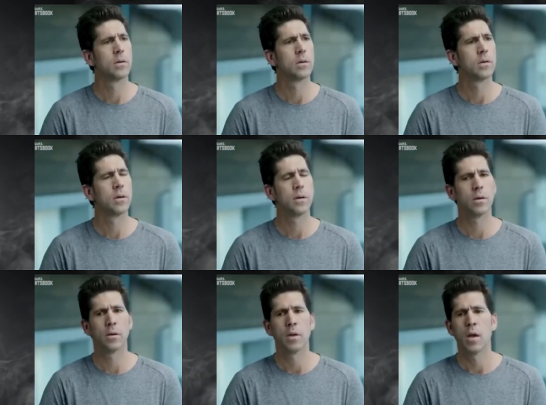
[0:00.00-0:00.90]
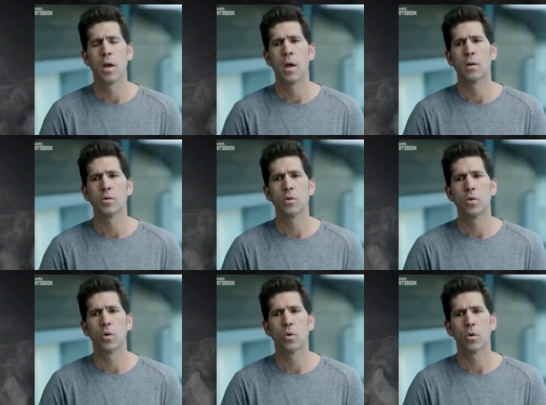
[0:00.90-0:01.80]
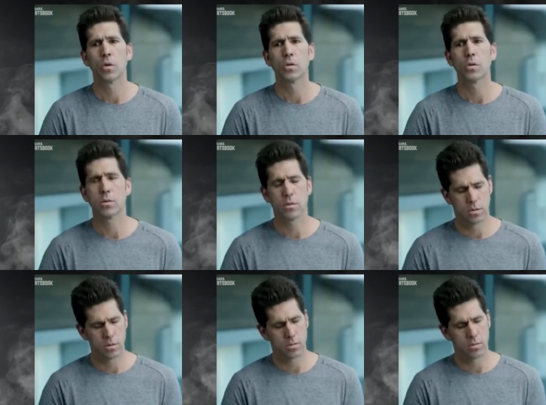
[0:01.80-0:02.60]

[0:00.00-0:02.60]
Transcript: So yeah, pretty cool. So yours